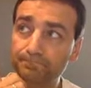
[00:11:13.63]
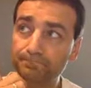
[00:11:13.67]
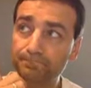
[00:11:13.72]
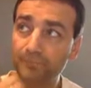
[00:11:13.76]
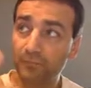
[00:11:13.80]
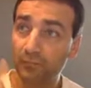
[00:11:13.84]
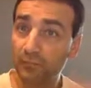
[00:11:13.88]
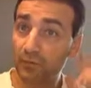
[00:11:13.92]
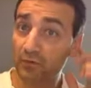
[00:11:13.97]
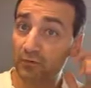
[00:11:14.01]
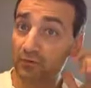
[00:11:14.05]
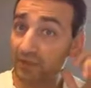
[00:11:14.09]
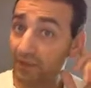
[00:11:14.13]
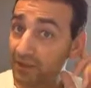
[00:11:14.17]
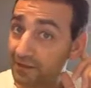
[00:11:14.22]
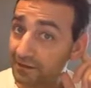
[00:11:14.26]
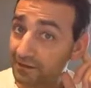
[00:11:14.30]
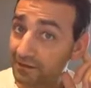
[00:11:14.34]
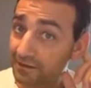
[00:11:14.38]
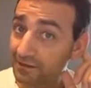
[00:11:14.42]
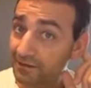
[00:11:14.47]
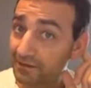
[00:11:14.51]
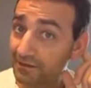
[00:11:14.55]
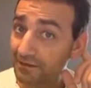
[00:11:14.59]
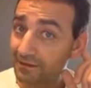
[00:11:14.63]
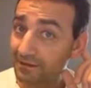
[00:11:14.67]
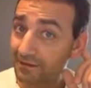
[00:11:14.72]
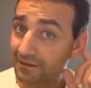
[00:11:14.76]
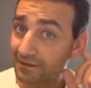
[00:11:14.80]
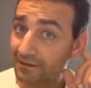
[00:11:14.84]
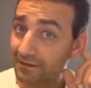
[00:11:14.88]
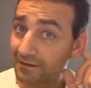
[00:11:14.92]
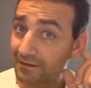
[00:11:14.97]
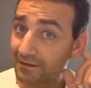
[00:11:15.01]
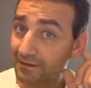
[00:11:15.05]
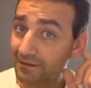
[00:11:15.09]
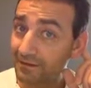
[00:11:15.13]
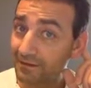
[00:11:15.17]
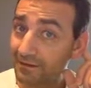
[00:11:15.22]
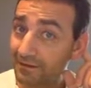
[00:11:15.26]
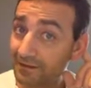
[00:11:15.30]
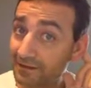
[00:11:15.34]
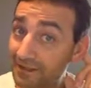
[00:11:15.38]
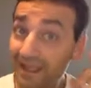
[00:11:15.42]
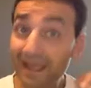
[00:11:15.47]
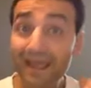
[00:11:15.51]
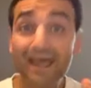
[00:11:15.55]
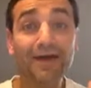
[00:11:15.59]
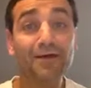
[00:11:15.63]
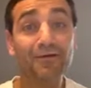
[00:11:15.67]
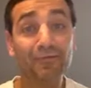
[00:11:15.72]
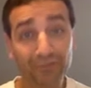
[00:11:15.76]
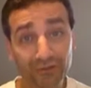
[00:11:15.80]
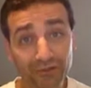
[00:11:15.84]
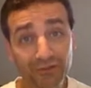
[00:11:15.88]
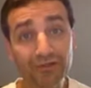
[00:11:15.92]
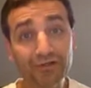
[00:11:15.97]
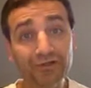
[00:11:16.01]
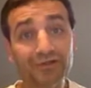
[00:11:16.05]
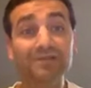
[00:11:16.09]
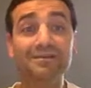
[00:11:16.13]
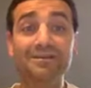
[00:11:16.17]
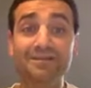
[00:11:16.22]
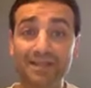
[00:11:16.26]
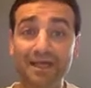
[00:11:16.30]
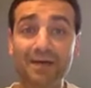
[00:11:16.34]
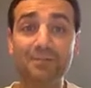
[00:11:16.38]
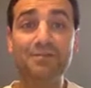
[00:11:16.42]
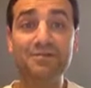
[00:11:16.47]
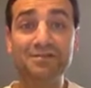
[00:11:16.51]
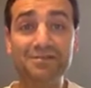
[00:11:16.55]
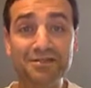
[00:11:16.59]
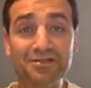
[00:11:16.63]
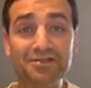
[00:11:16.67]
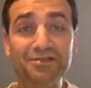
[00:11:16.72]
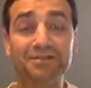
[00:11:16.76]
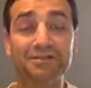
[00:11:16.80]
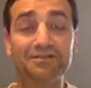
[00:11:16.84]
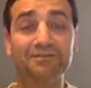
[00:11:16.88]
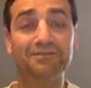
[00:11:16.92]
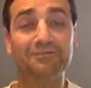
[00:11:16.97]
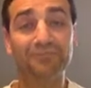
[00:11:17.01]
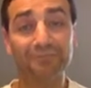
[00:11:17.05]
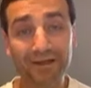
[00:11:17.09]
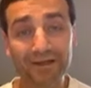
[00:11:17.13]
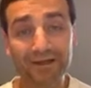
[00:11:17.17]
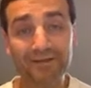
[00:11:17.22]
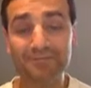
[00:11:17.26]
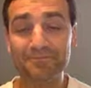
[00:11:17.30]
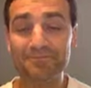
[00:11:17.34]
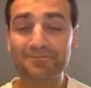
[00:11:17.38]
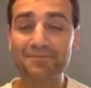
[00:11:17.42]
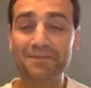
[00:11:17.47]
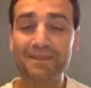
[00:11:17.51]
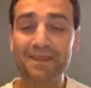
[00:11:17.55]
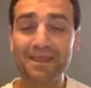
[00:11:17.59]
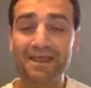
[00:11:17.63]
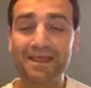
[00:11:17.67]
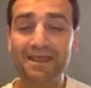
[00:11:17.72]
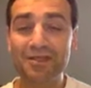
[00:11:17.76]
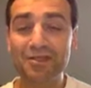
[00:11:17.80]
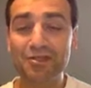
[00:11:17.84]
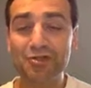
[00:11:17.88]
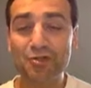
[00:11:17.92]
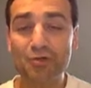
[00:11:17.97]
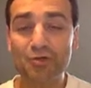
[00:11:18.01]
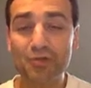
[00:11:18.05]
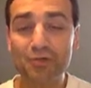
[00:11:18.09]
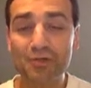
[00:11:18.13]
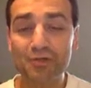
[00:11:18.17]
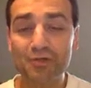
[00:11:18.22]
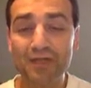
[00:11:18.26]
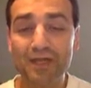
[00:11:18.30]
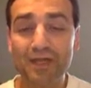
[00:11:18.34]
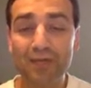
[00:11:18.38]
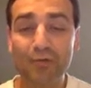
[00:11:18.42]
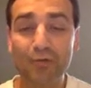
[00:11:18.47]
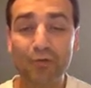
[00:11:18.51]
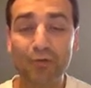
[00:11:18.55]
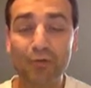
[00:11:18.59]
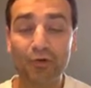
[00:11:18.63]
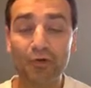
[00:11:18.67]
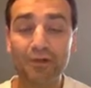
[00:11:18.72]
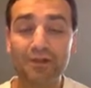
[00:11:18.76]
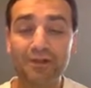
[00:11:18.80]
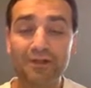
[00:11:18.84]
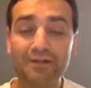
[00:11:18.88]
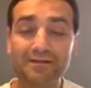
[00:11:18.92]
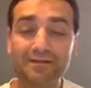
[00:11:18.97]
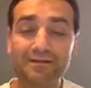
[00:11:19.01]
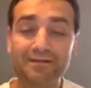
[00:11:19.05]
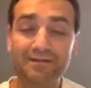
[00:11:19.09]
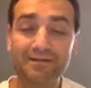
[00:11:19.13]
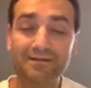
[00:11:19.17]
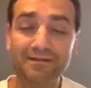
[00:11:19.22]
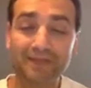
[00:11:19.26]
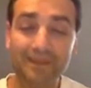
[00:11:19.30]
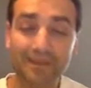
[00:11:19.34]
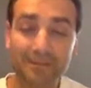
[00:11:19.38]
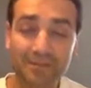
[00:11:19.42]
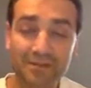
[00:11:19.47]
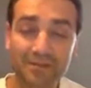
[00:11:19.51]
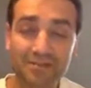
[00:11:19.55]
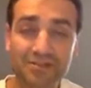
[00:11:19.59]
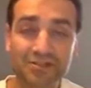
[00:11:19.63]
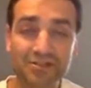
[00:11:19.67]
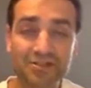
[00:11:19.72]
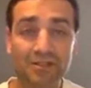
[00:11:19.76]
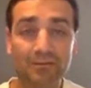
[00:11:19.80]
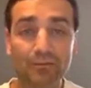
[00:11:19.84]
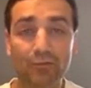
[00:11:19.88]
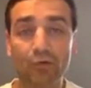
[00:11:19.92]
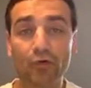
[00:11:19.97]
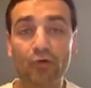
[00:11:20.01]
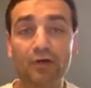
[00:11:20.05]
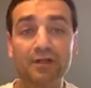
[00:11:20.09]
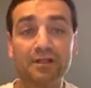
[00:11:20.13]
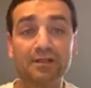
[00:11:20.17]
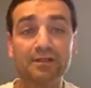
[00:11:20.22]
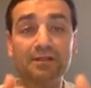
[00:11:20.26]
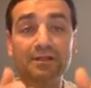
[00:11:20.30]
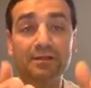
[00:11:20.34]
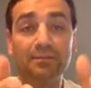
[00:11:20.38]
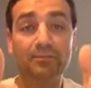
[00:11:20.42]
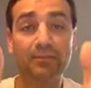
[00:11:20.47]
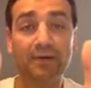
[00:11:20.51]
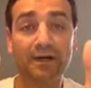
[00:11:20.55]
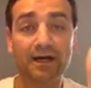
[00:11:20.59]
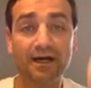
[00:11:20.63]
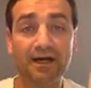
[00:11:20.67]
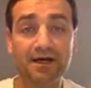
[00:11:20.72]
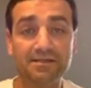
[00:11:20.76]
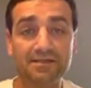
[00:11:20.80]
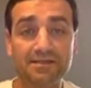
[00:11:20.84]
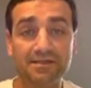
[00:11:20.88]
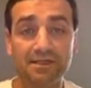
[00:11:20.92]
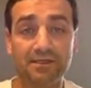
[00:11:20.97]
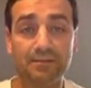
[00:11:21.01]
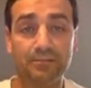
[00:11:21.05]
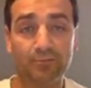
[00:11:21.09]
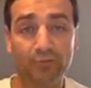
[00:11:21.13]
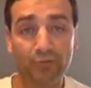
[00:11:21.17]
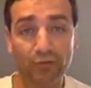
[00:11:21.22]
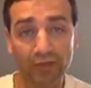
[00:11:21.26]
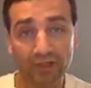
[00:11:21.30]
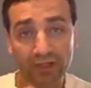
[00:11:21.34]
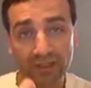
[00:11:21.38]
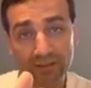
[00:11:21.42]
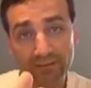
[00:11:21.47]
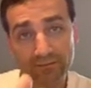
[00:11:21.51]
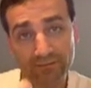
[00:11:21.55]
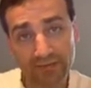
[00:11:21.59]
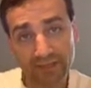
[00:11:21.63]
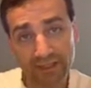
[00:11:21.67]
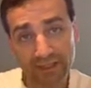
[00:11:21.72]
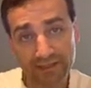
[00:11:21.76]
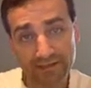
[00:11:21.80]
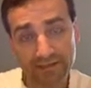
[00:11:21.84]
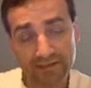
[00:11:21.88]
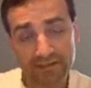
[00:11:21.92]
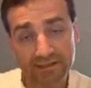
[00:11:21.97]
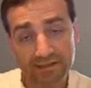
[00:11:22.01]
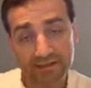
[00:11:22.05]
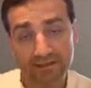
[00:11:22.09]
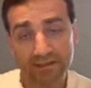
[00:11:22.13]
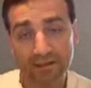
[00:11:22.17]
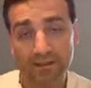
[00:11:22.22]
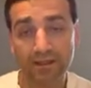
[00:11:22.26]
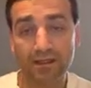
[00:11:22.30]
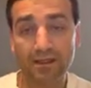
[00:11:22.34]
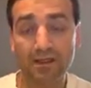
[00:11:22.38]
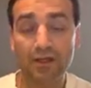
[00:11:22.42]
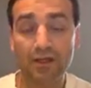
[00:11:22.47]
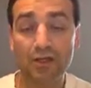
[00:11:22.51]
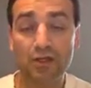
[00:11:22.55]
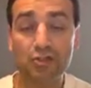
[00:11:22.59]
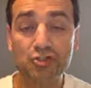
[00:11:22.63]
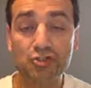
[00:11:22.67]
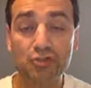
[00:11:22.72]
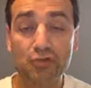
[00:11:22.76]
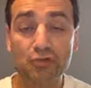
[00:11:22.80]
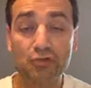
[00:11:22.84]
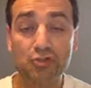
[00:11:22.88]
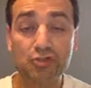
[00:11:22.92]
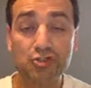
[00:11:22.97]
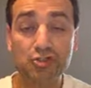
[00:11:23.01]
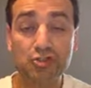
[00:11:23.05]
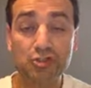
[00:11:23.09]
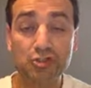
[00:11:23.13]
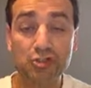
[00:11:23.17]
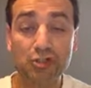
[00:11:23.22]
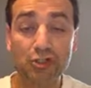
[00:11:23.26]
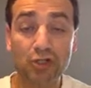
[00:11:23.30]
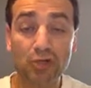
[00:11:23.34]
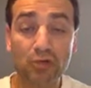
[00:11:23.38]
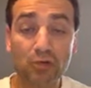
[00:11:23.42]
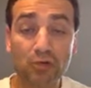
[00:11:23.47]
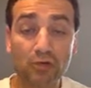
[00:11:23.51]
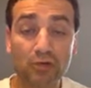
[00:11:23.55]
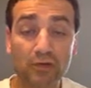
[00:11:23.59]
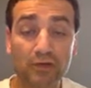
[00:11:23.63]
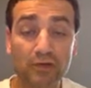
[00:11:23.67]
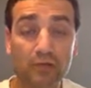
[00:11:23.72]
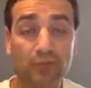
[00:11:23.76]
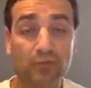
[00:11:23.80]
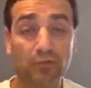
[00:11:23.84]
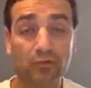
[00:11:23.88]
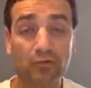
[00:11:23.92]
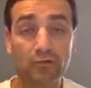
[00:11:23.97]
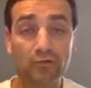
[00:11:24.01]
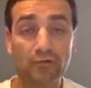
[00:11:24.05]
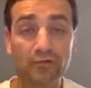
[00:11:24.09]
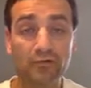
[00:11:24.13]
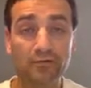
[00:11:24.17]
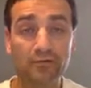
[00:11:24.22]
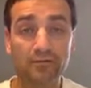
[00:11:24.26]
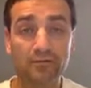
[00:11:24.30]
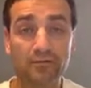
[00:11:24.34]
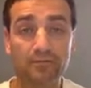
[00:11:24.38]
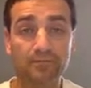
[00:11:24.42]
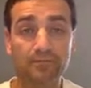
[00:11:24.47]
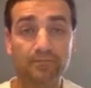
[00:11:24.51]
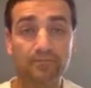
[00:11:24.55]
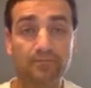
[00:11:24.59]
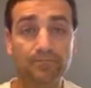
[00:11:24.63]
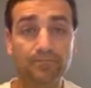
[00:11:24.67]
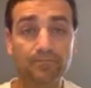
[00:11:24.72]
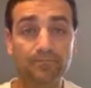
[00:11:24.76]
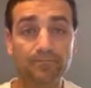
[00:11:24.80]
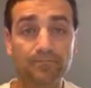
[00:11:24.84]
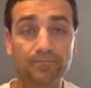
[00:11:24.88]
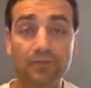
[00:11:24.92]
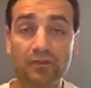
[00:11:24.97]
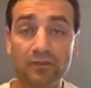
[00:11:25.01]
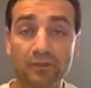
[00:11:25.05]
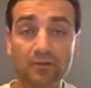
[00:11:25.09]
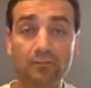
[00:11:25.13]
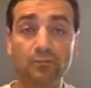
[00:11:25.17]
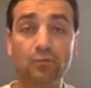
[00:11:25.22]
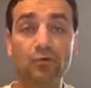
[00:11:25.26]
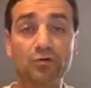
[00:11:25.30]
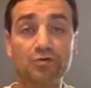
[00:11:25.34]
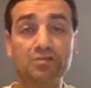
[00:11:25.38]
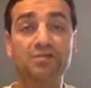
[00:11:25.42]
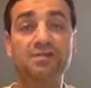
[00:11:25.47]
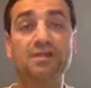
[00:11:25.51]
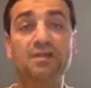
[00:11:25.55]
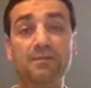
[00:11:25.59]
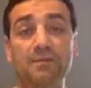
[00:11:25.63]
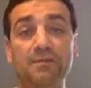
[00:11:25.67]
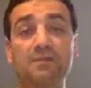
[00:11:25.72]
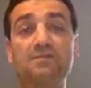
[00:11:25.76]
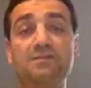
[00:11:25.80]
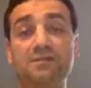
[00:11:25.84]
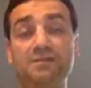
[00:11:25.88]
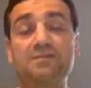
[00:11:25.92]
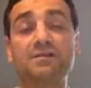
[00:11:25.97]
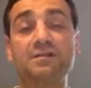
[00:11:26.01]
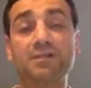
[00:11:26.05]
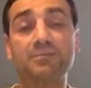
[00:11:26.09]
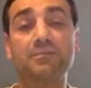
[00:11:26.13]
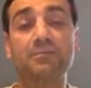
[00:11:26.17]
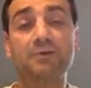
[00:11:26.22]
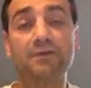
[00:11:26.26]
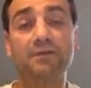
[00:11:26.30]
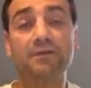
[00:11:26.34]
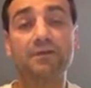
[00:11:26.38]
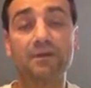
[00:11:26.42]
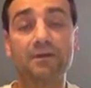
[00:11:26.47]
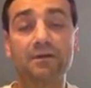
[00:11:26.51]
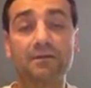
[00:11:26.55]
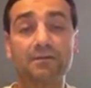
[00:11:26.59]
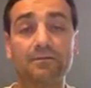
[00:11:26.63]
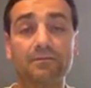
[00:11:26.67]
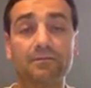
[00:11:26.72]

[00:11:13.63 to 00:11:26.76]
What was that? Yeah, good. Deposition, right. So you get more deposition, more depositing, putting in place. So the slower it moves, the more sediments it's going to put there.